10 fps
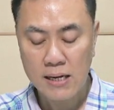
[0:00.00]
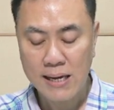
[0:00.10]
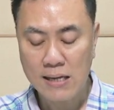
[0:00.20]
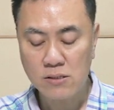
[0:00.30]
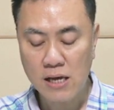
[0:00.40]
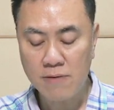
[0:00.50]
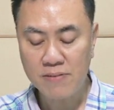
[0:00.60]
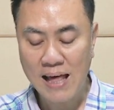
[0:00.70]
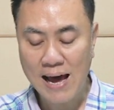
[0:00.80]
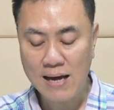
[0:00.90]
can save
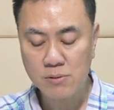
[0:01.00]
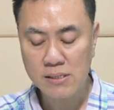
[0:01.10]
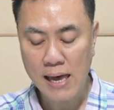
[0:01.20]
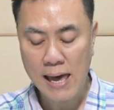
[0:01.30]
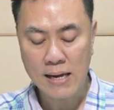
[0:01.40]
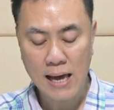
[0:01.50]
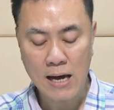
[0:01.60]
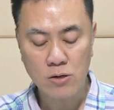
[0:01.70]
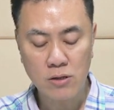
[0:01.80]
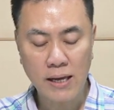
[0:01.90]
lives and
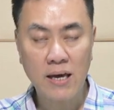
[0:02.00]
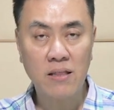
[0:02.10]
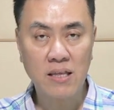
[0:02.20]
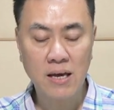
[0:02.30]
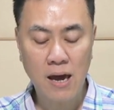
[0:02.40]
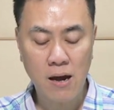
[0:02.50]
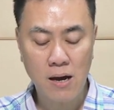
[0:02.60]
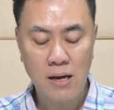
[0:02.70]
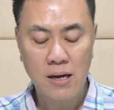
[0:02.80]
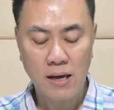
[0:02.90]
annual
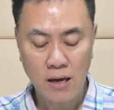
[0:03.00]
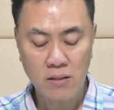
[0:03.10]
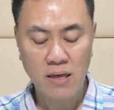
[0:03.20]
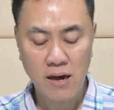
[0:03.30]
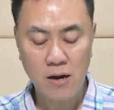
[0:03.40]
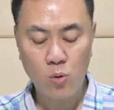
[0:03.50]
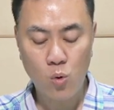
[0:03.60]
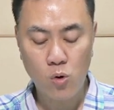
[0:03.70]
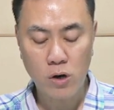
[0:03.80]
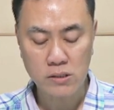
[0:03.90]
healthcare
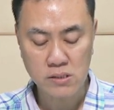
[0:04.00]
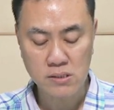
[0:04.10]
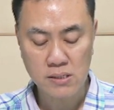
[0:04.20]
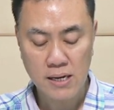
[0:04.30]
costs.